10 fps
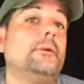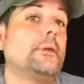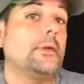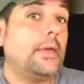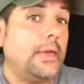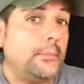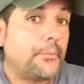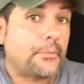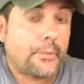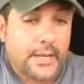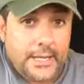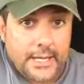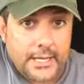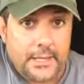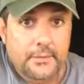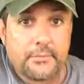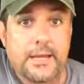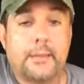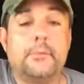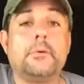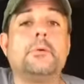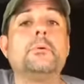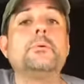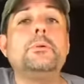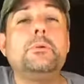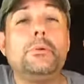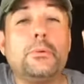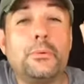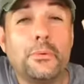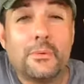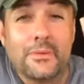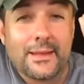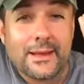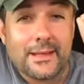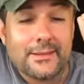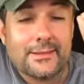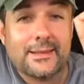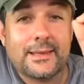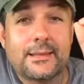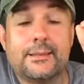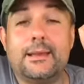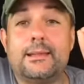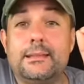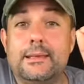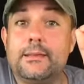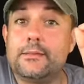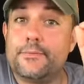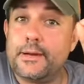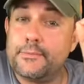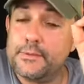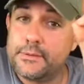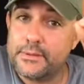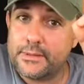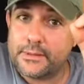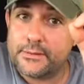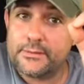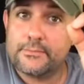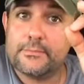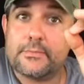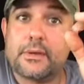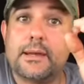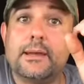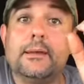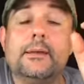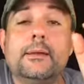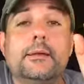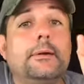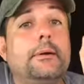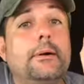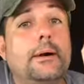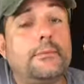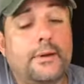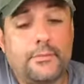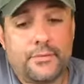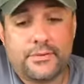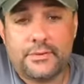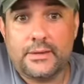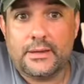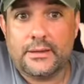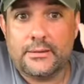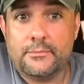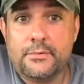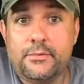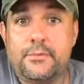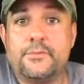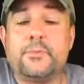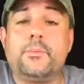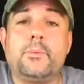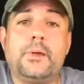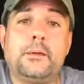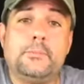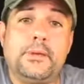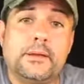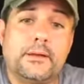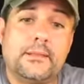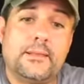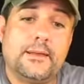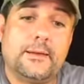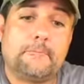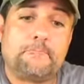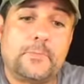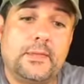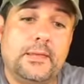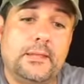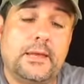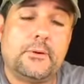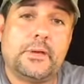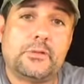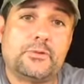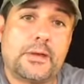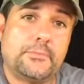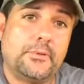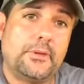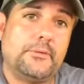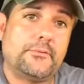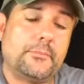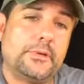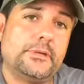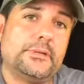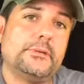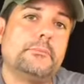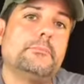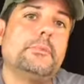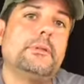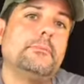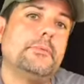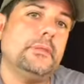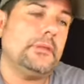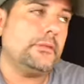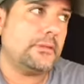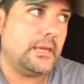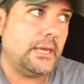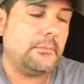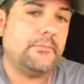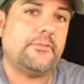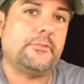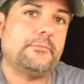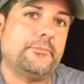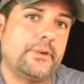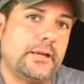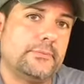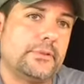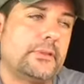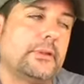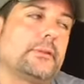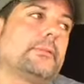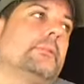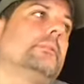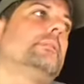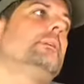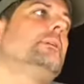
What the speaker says: came right out of the rabbit hole utilizing techniques 5 and 6. Okay, I have moved way beyond that in how I extrapolate information, but these came from 5 and 6. And